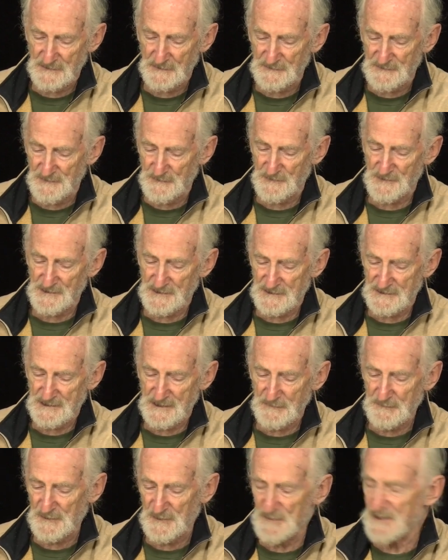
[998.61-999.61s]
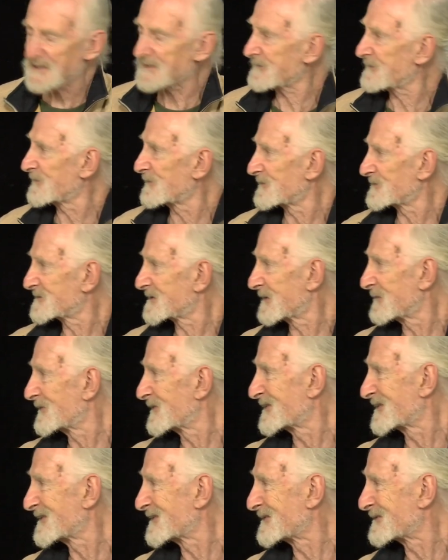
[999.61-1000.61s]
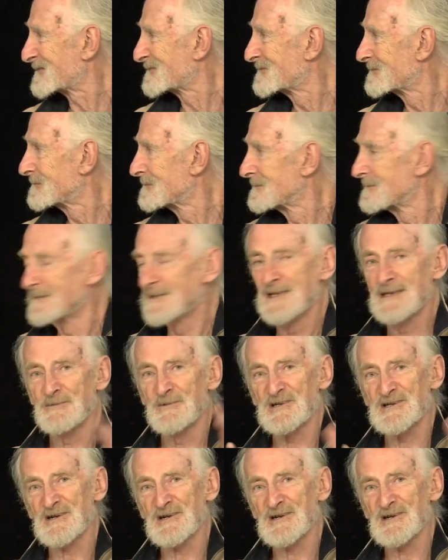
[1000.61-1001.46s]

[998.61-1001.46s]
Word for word: Oh, there were a couple of metaphors I wanted to. Oh, good. Yeah.